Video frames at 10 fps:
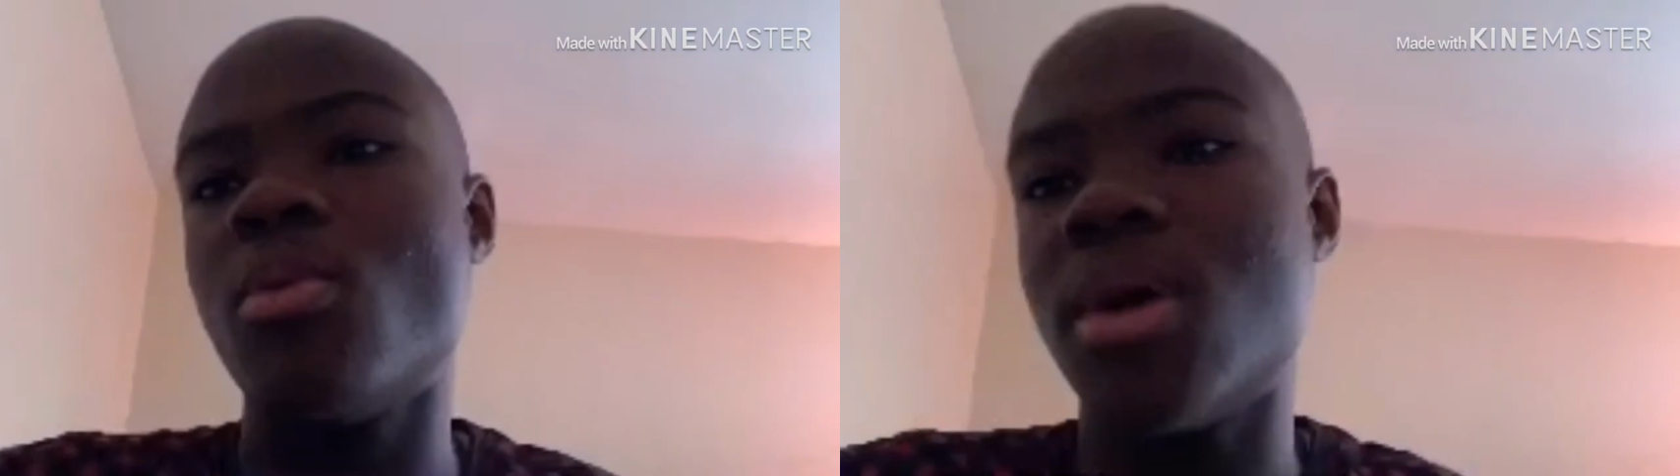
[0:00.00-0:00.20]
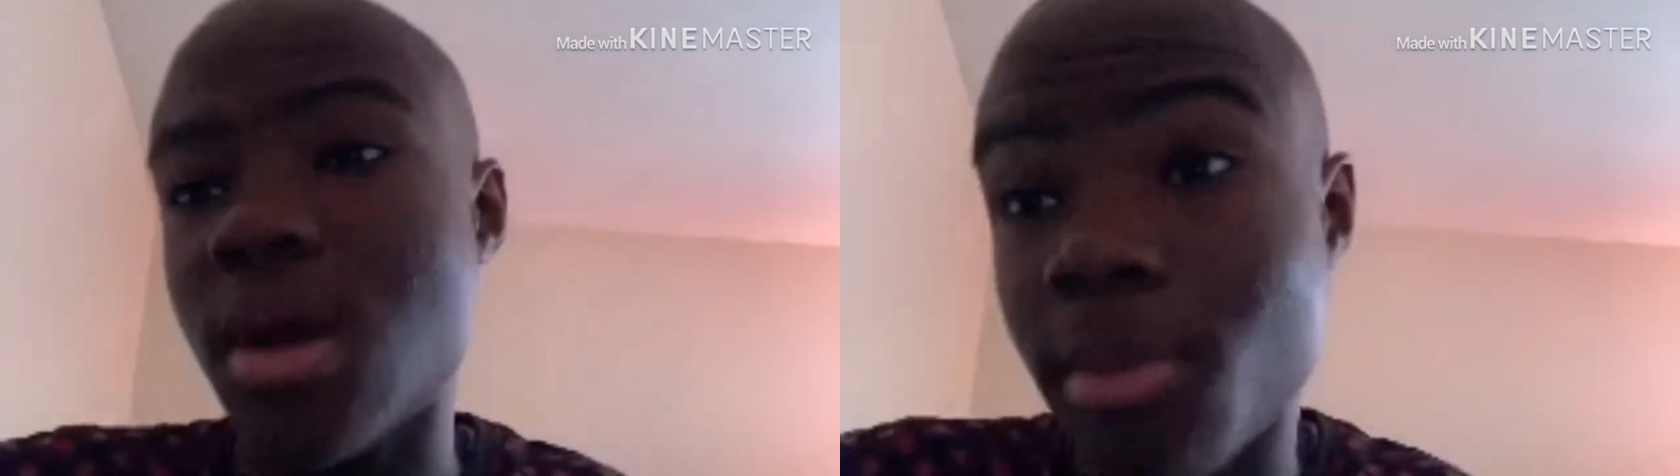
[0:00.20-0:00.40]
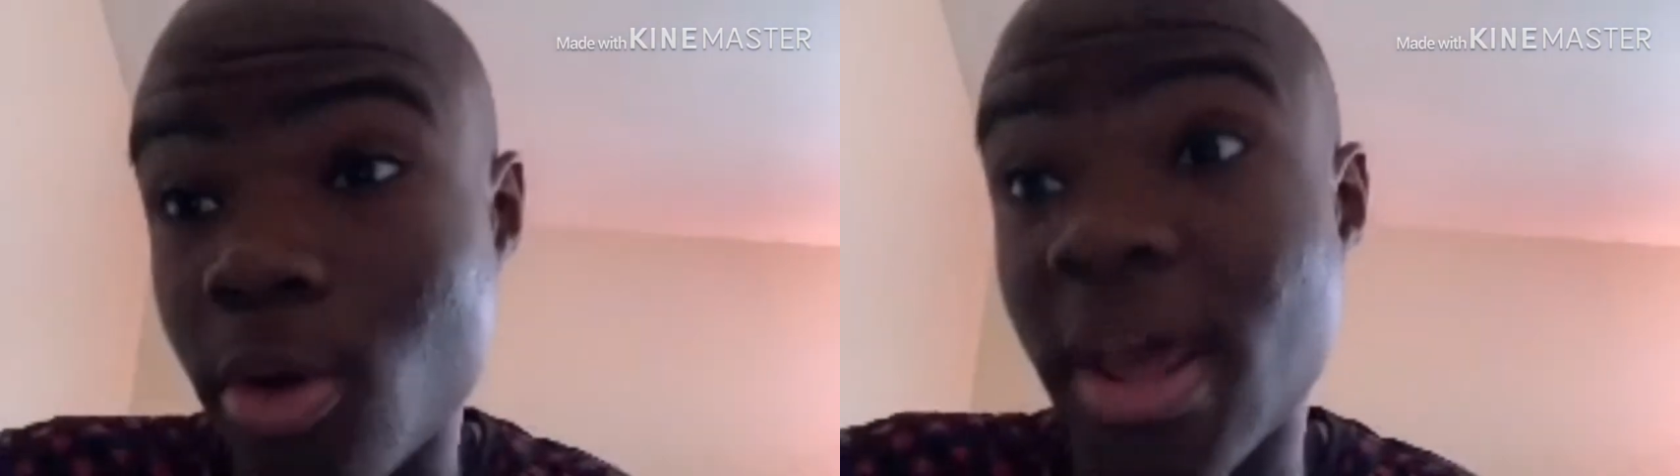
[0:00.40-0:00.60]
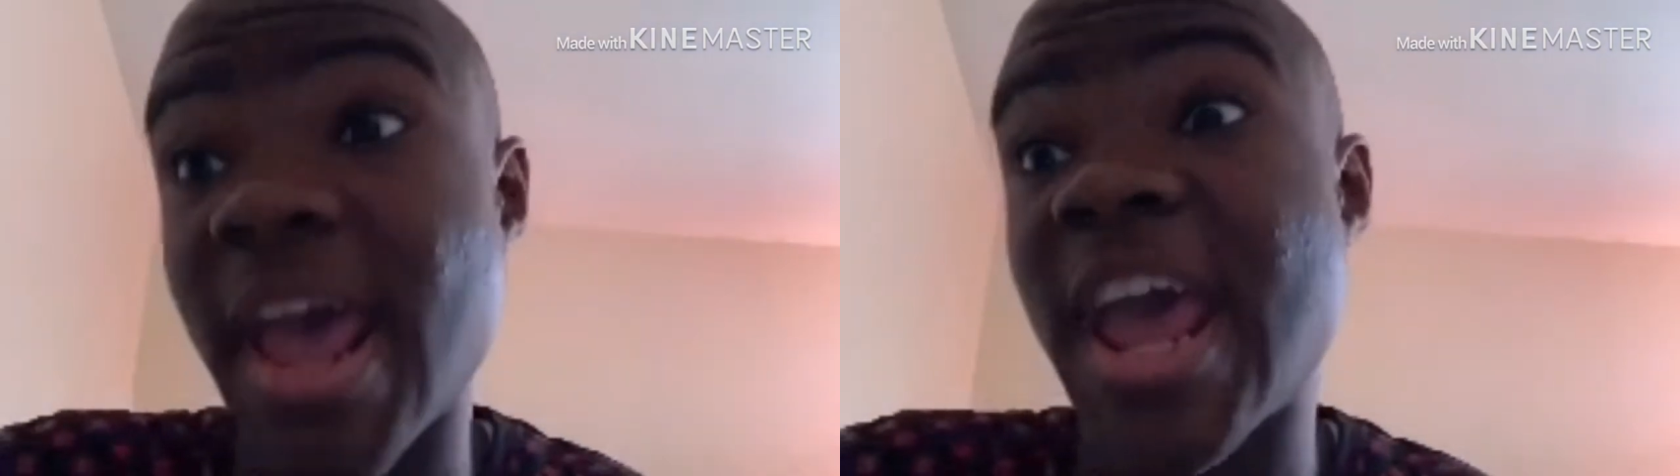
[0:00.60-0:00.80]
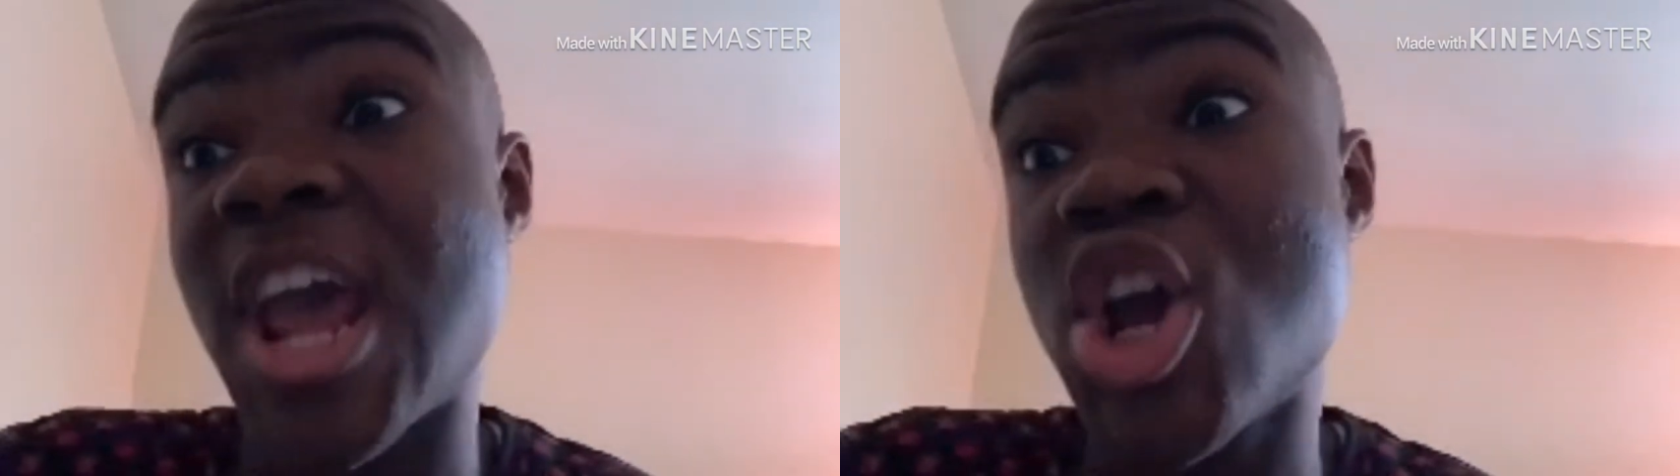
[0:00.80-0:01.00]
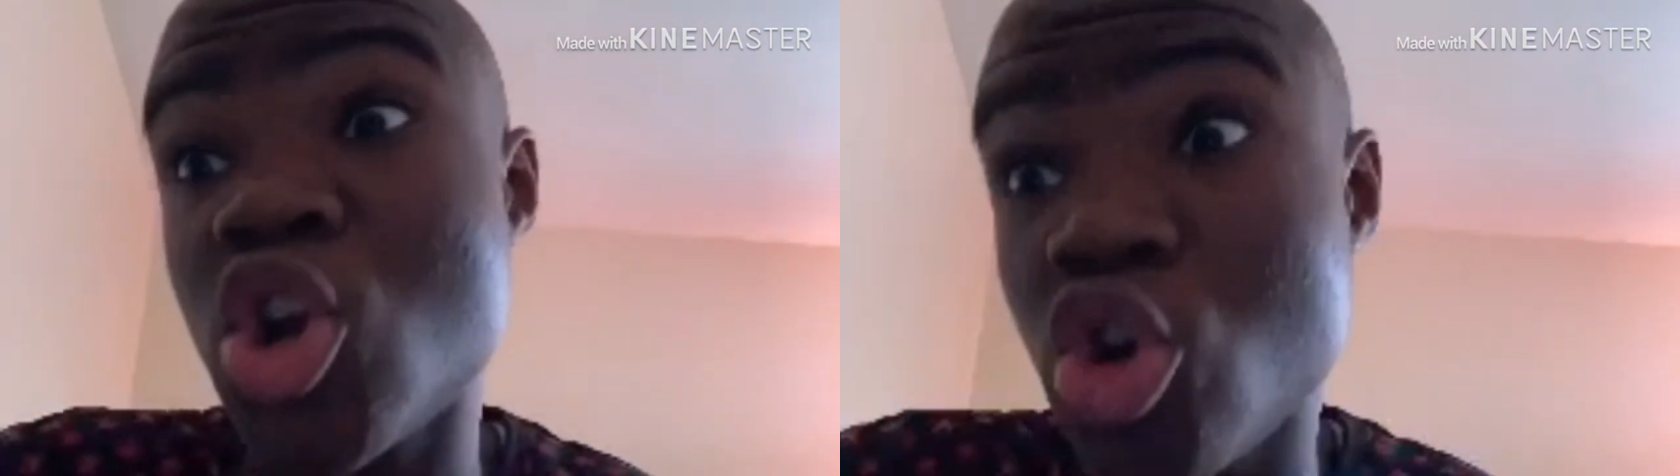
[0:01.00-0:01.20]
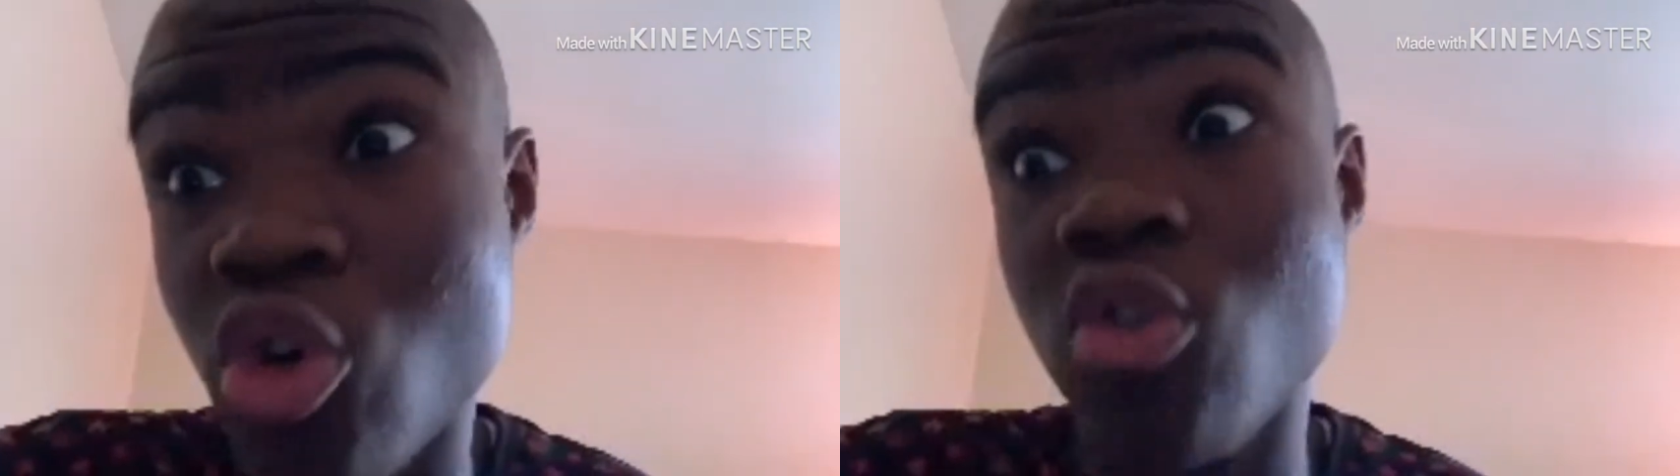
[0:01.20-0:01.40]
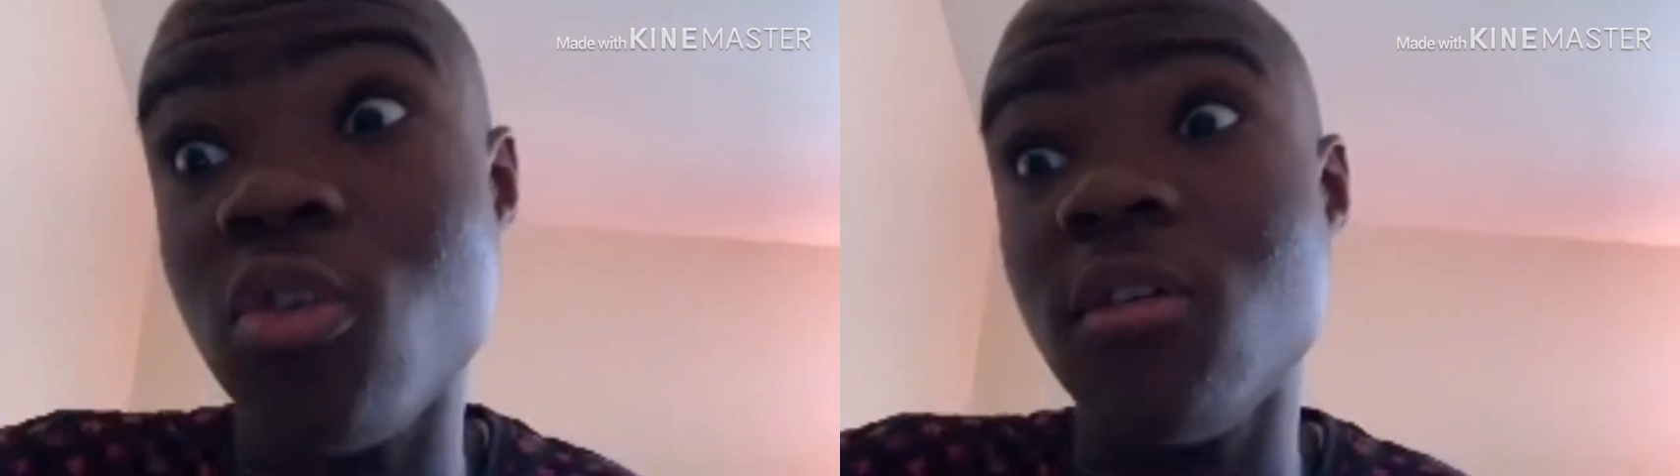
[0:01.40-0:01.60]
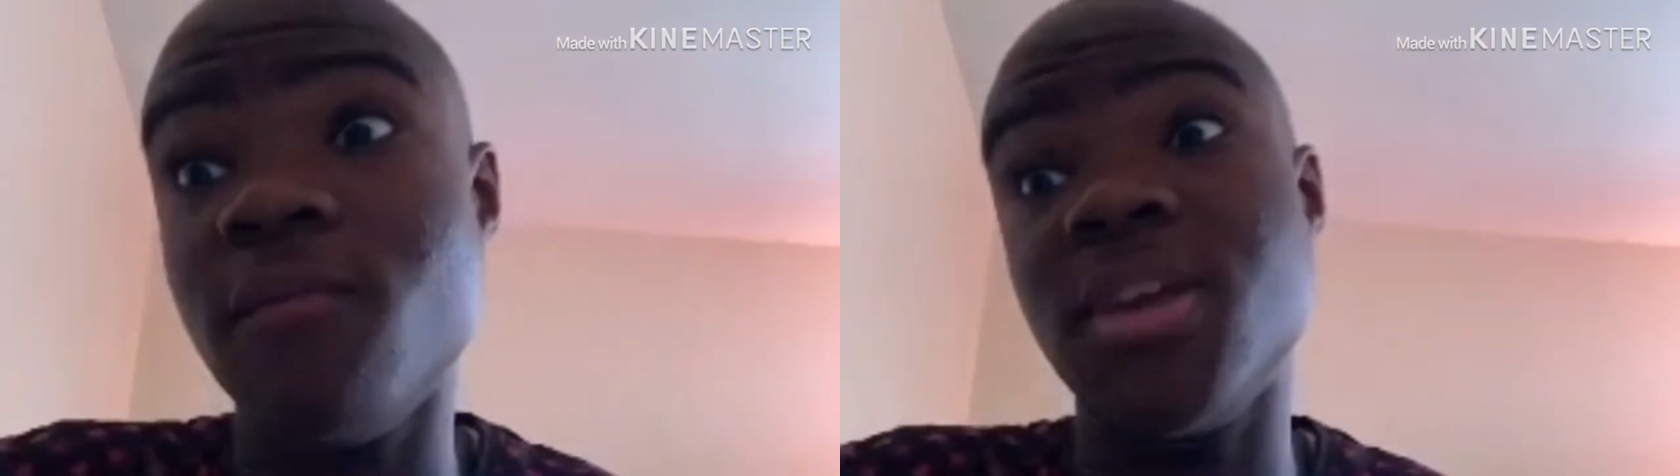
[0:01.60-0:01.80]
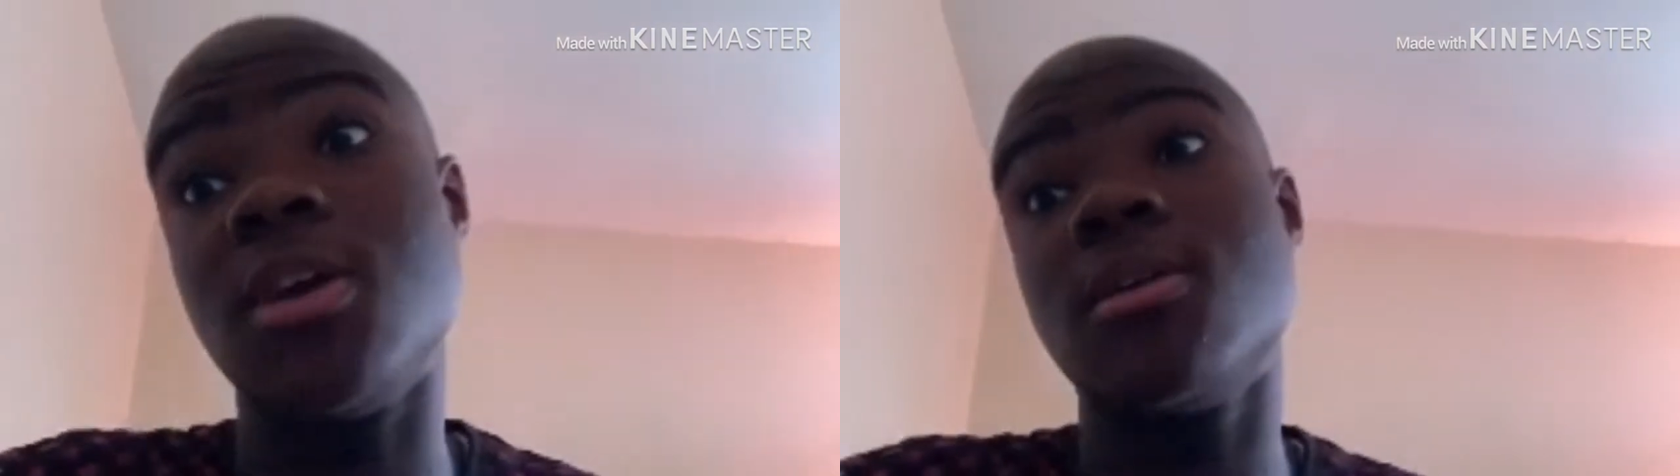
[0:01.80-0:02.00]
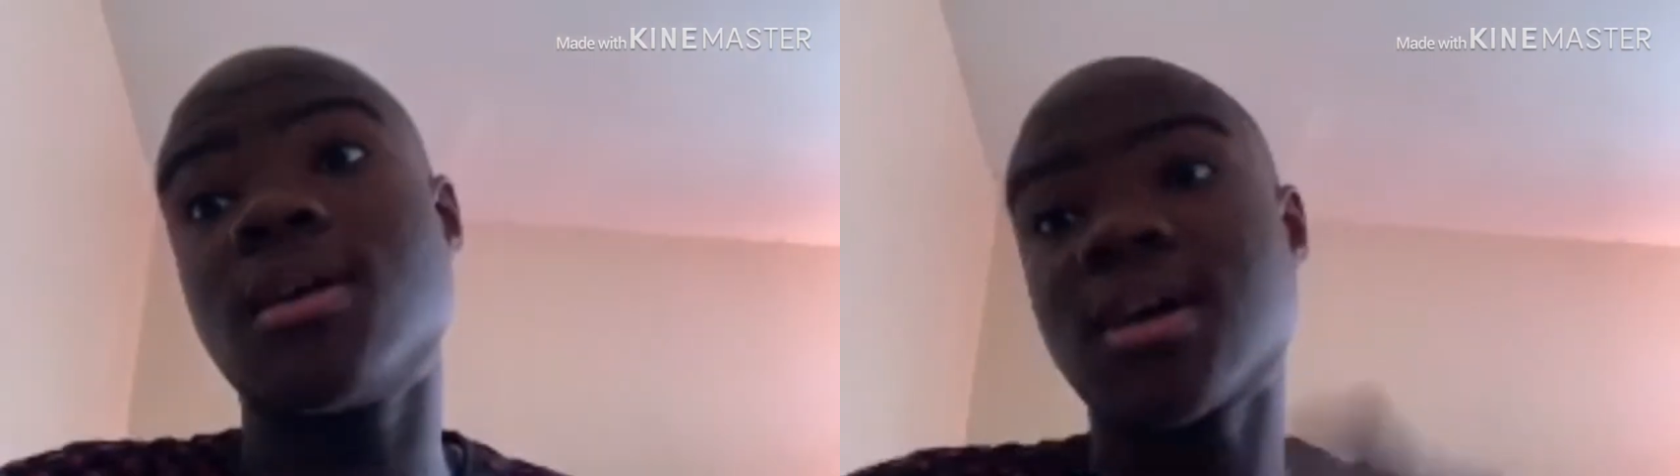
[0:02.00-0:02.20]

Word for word: when I upload a new video.